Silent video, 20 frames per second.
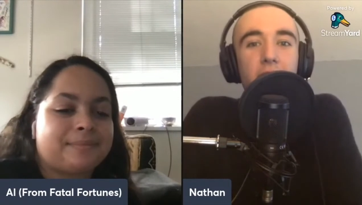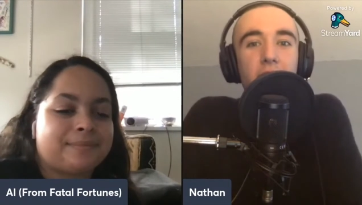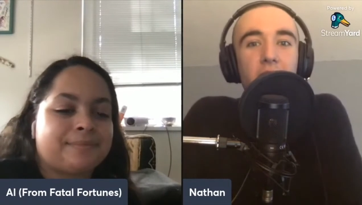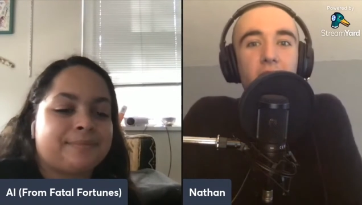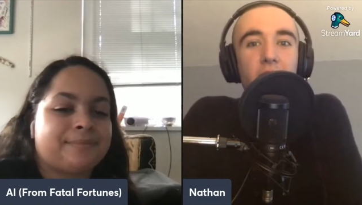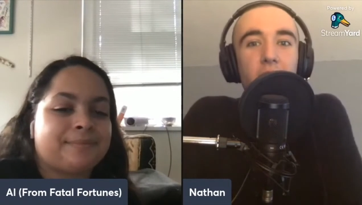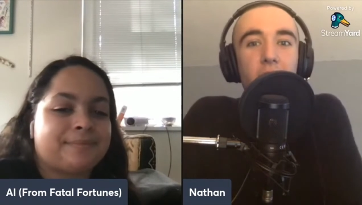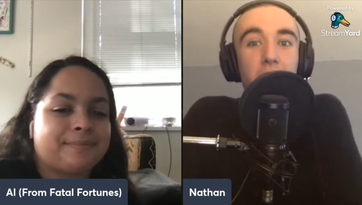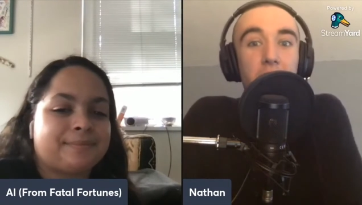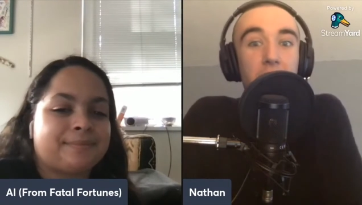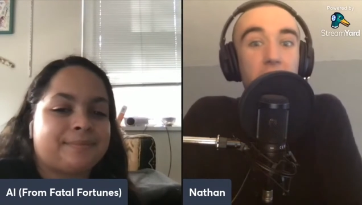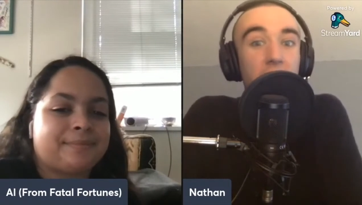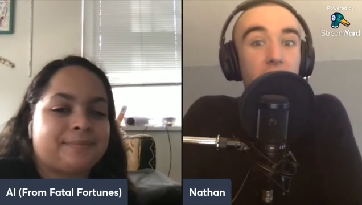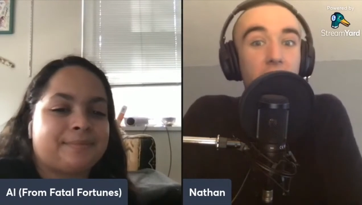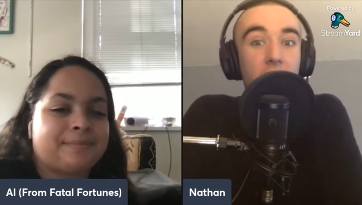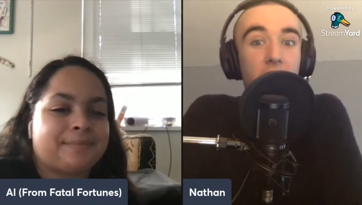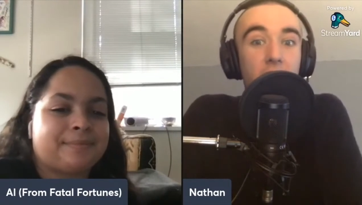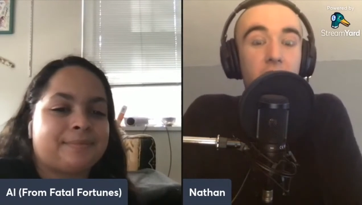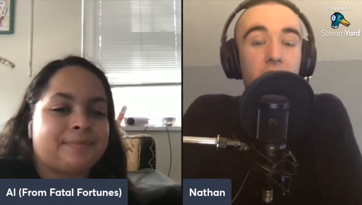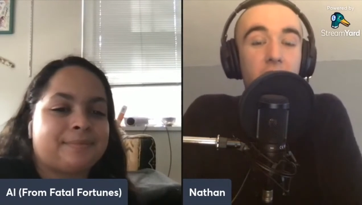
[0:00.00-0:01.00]
Speaker 1: But yeah,
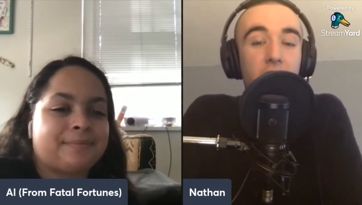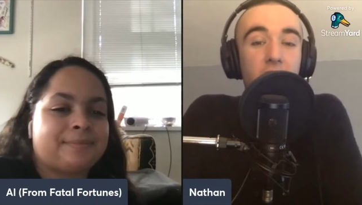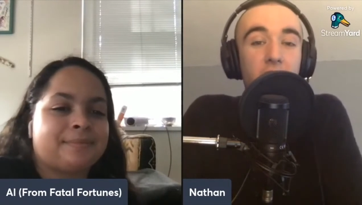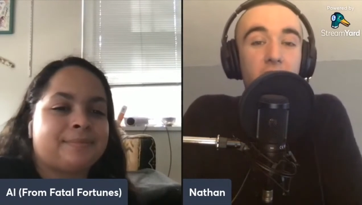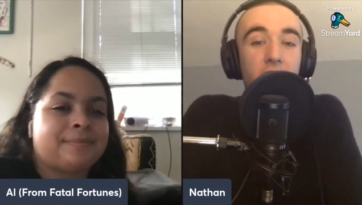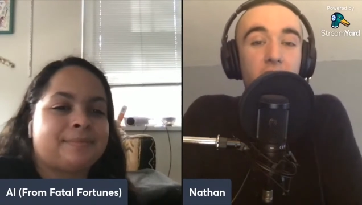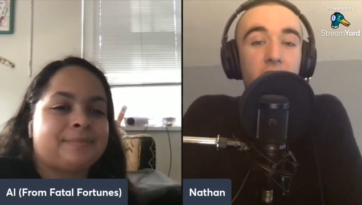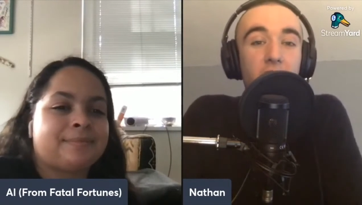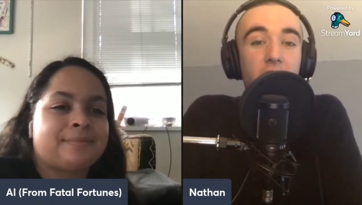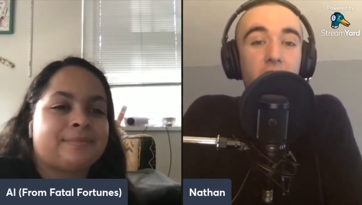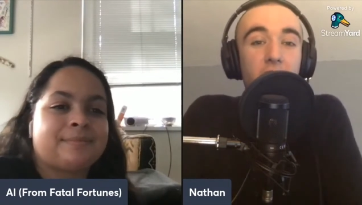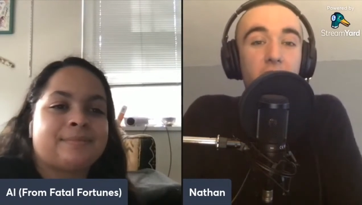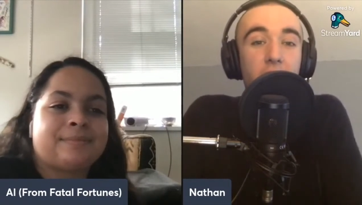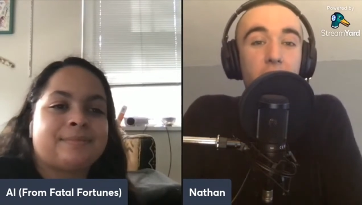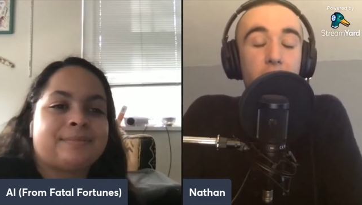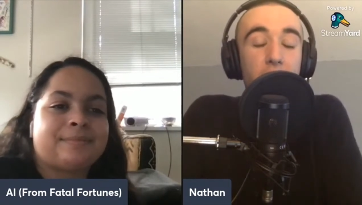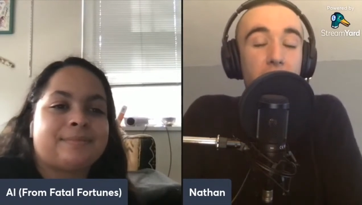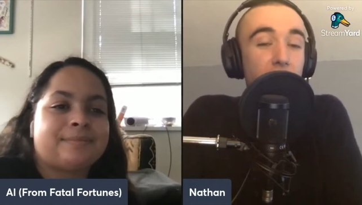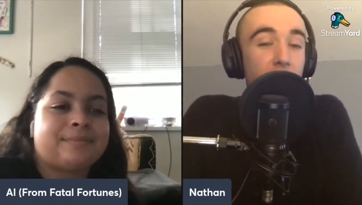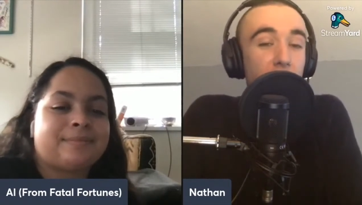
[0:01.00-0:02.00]
uh,
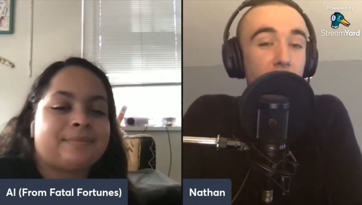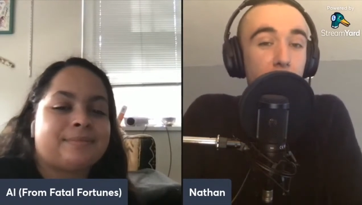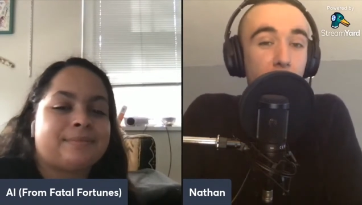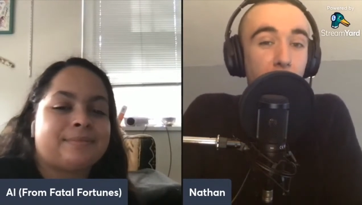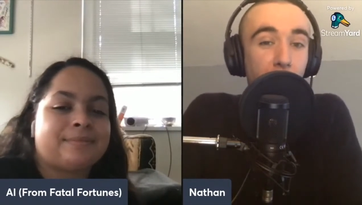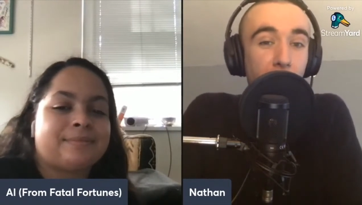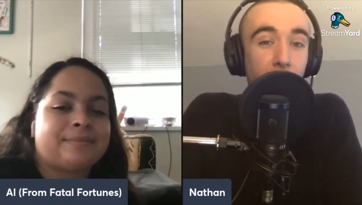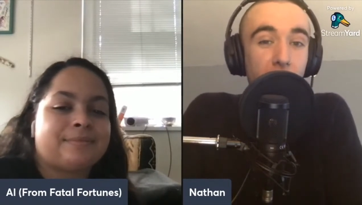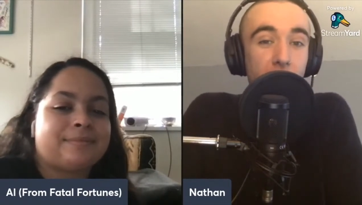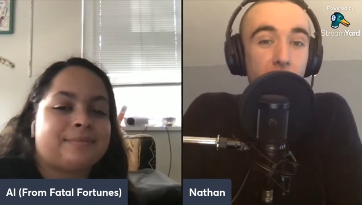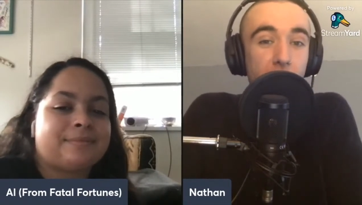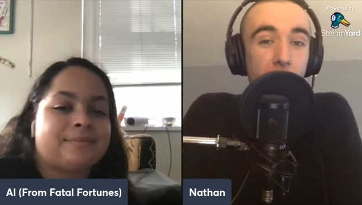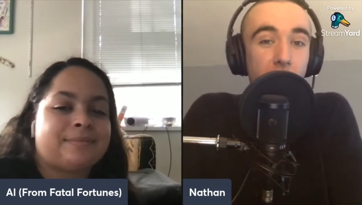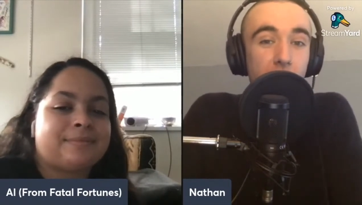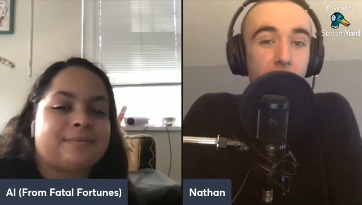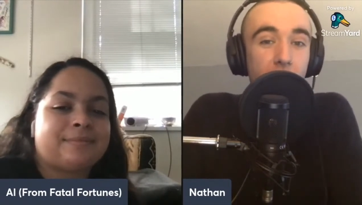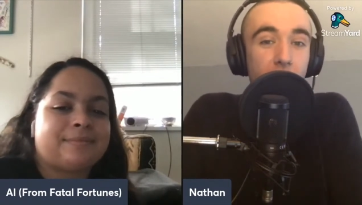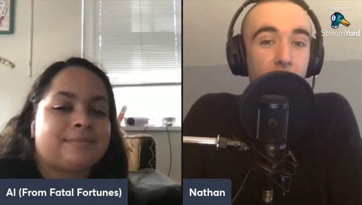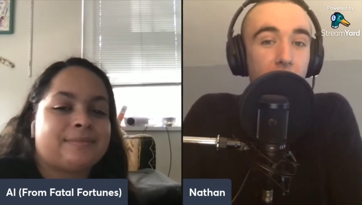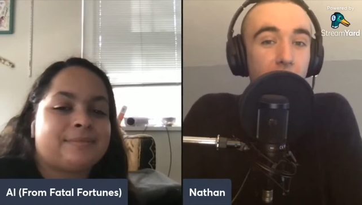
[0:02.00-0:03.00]
back to human flesh.
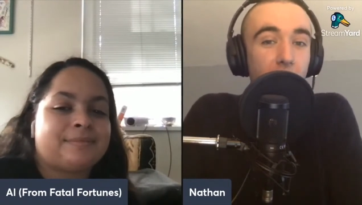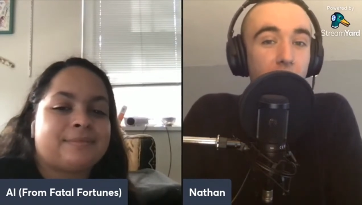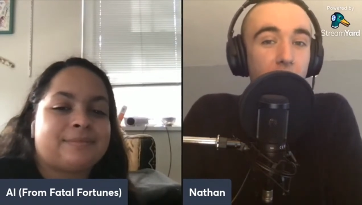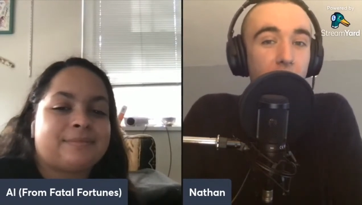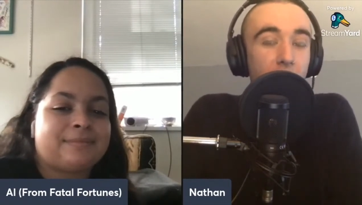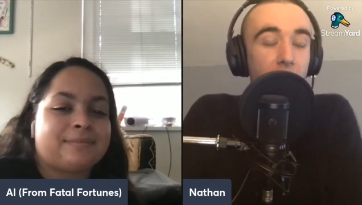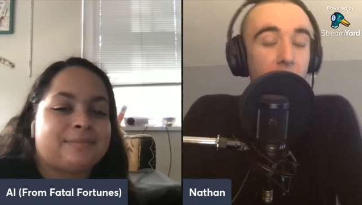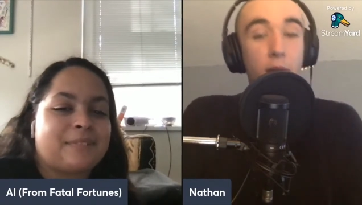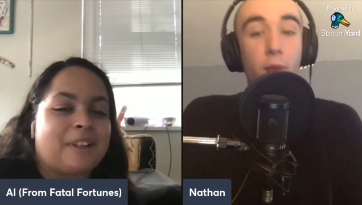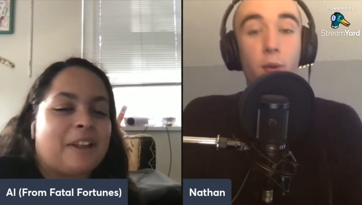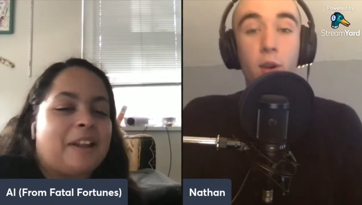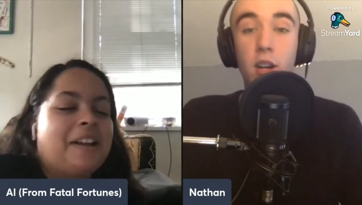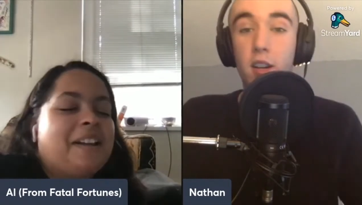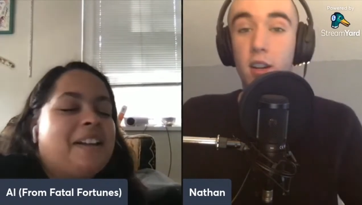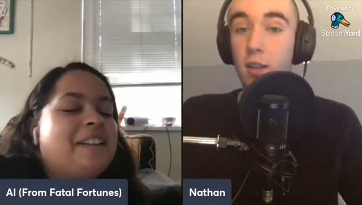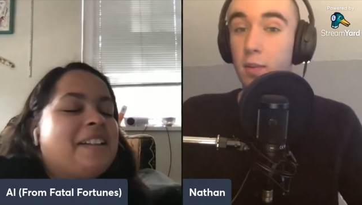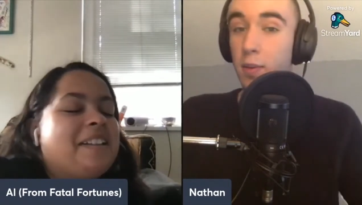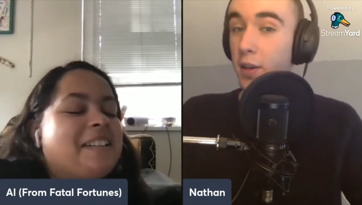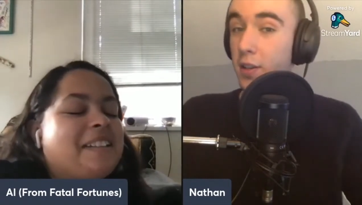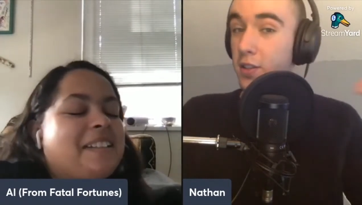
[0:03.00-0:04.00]
I I
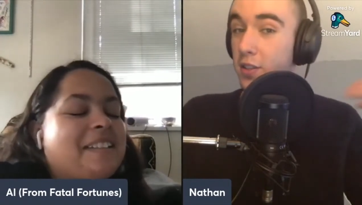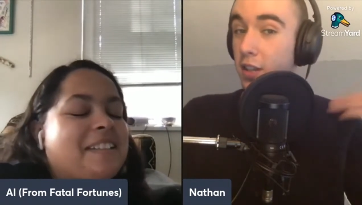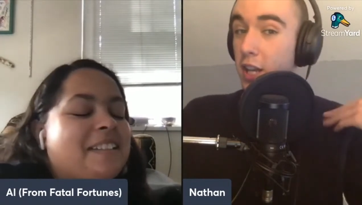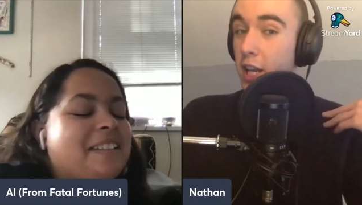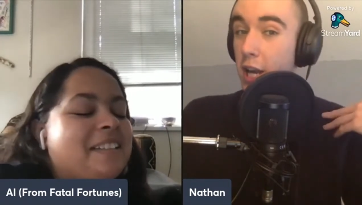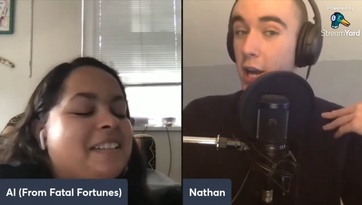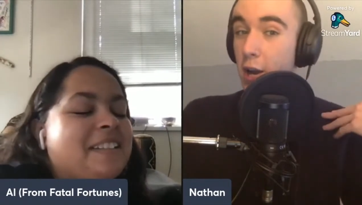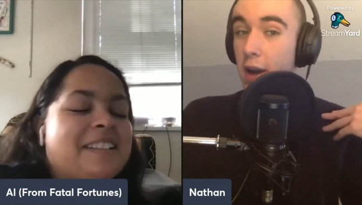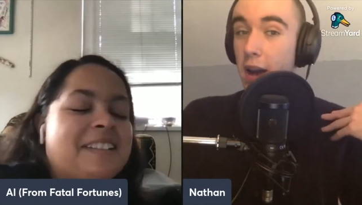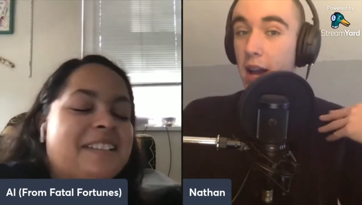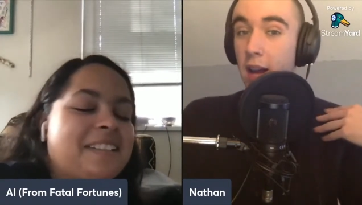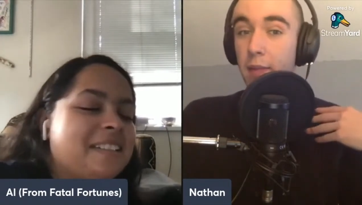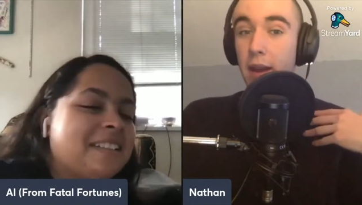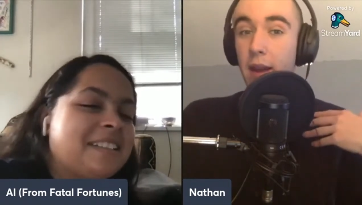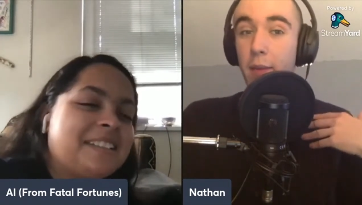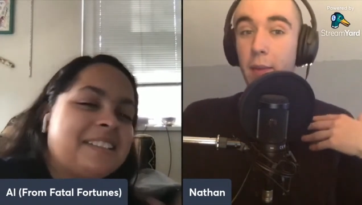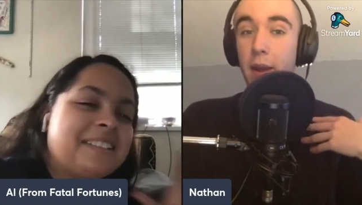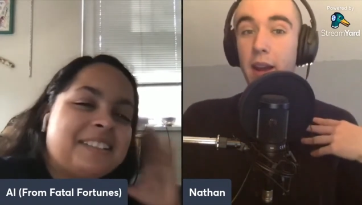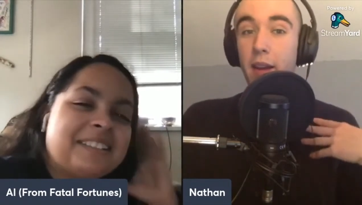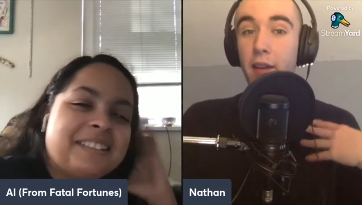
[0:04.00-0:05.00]
wouldn't personally go out of my
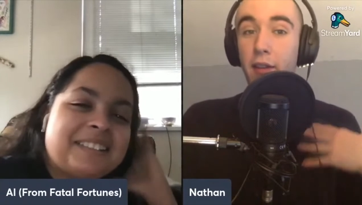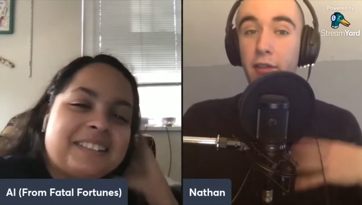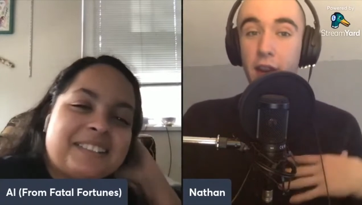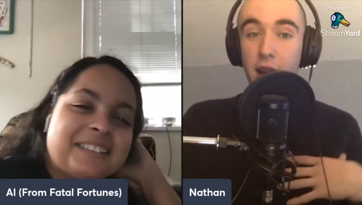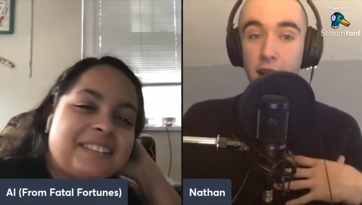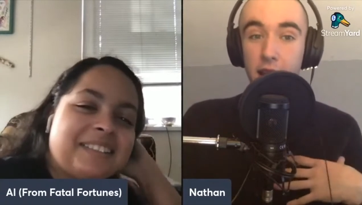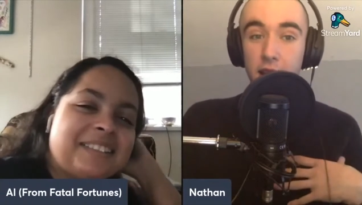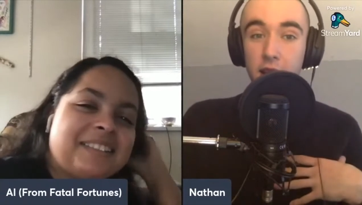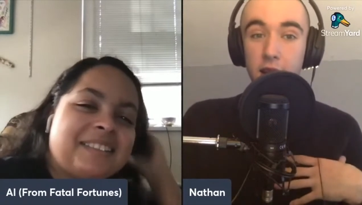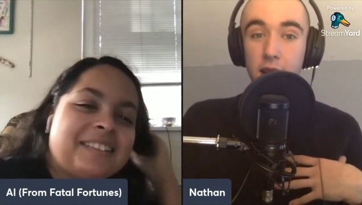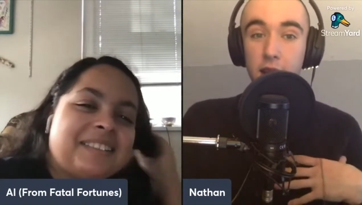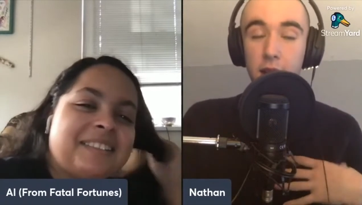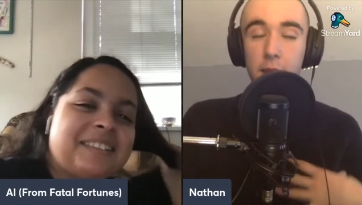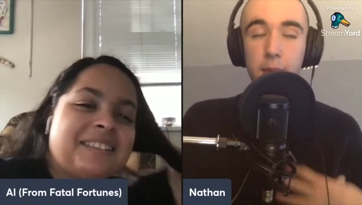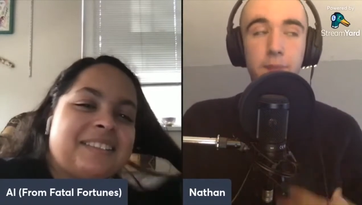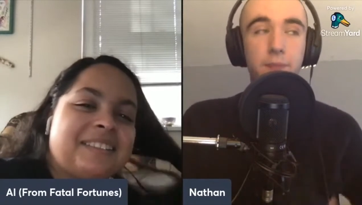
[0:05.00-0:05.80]
way to find it,